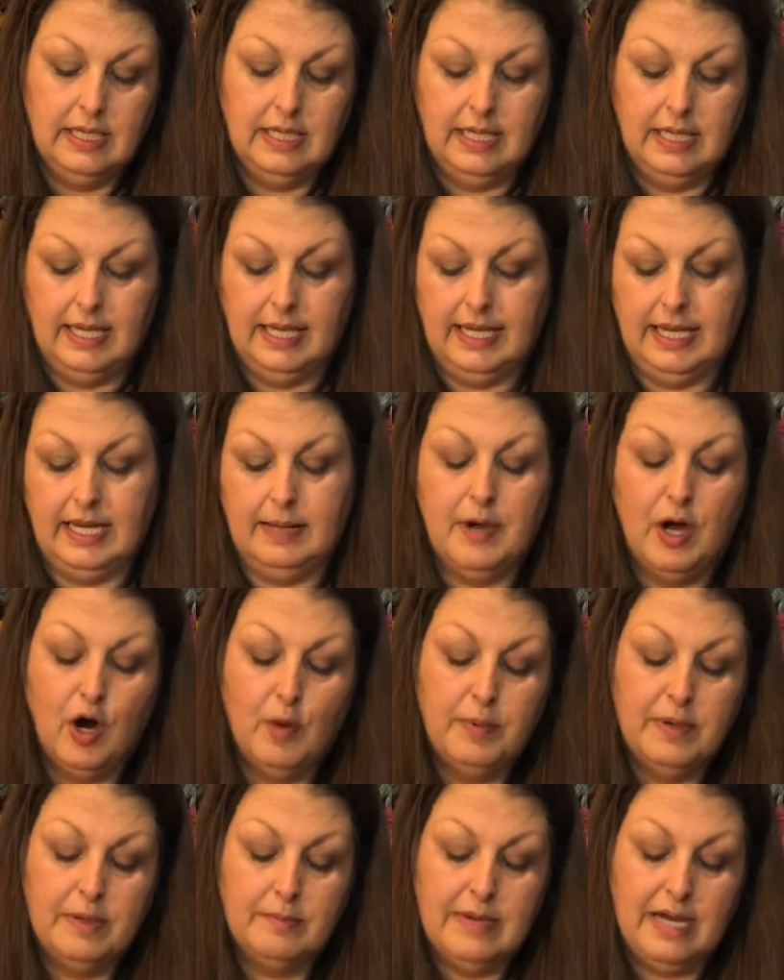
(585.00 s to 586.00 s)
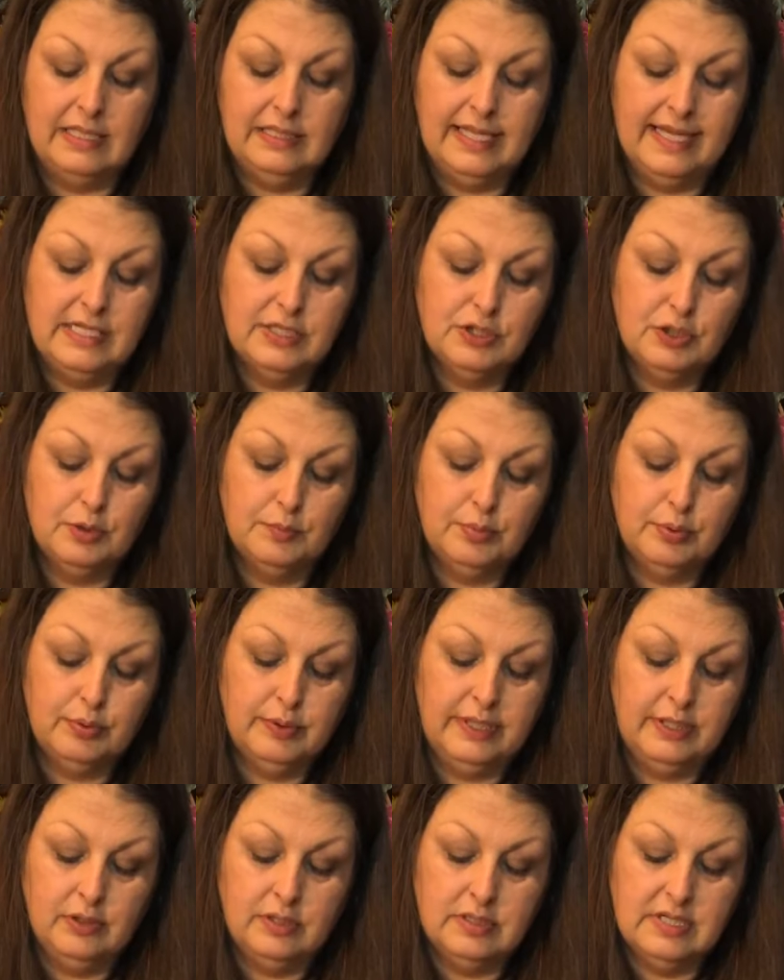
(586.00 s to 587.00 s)
And I'm hoping my laser
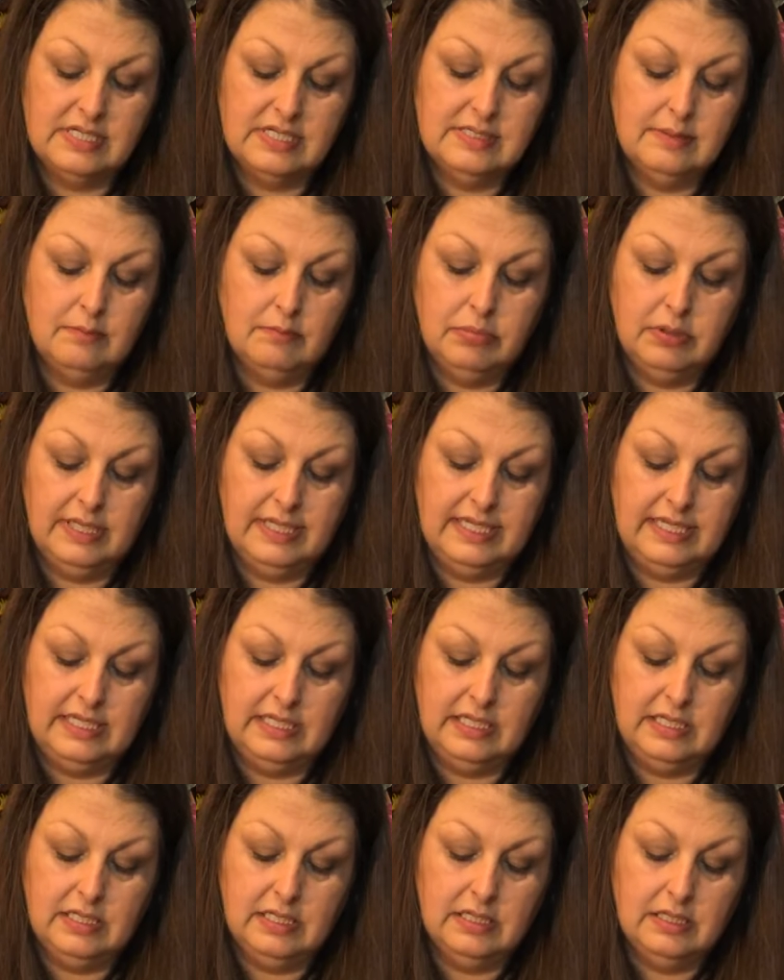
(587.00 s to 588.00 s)
printer doesn't bleed.